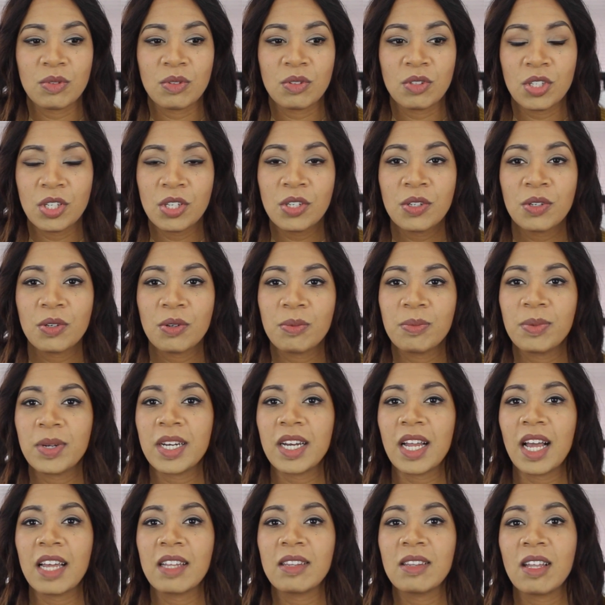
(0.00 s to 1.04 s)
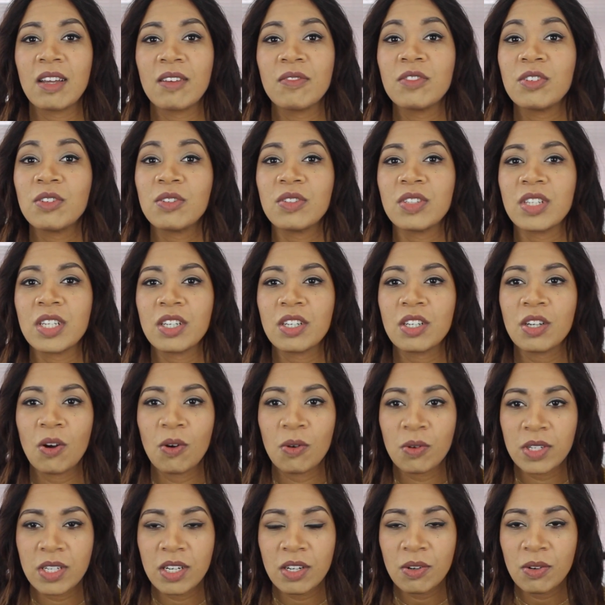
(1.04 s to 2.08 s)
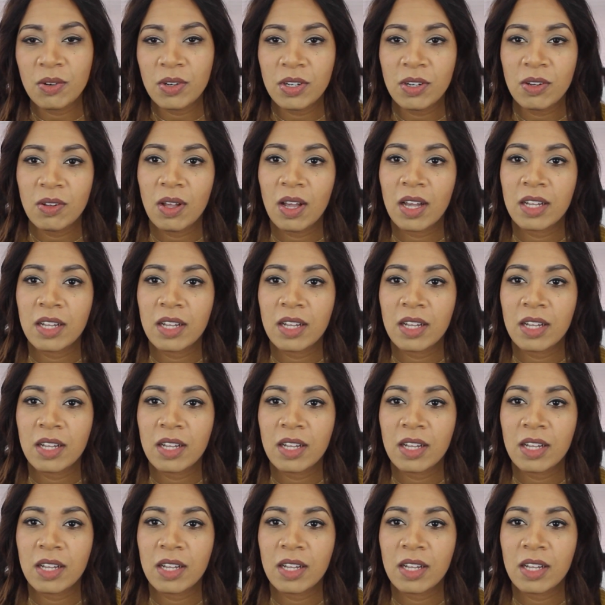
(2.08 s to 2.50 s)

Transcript: too, but I love using coconut oil